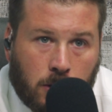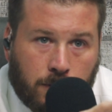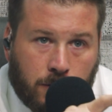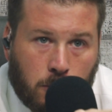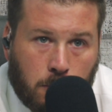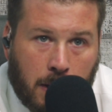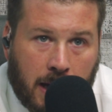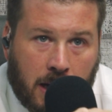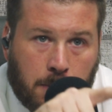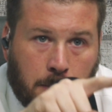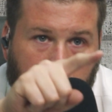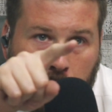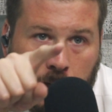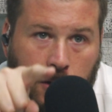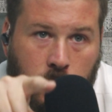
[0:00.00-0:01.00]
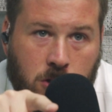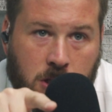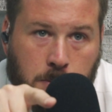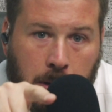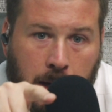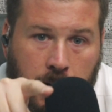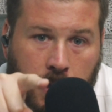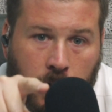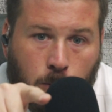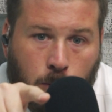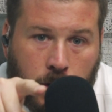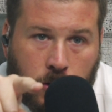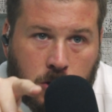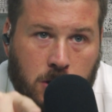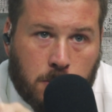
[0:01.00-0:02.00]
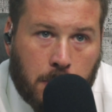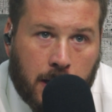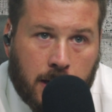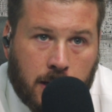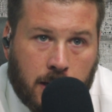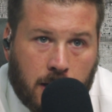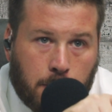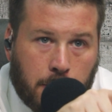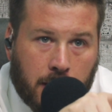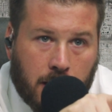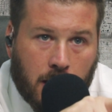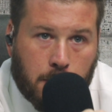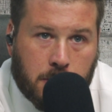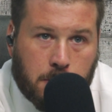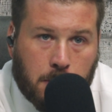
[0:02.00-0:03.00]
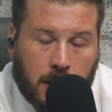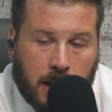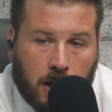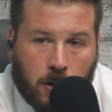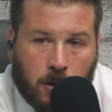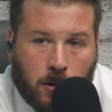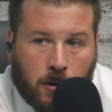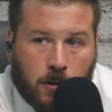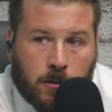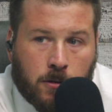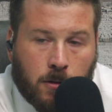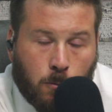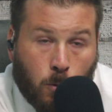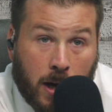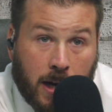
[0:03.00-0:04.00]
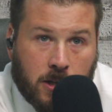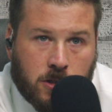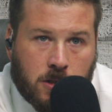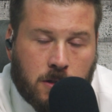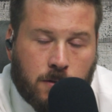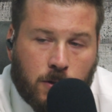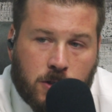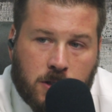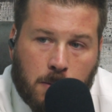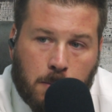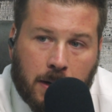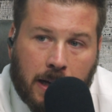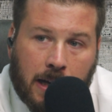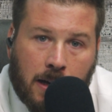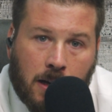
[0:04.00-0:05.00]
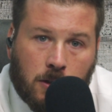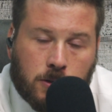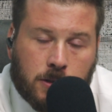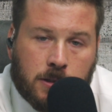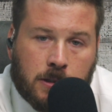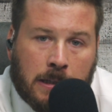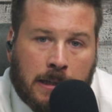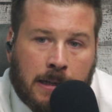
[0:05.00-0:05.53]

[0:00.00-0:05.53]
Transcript: If you make money, you spend it. When you spend it, it becomes money earned, wages for somebody else.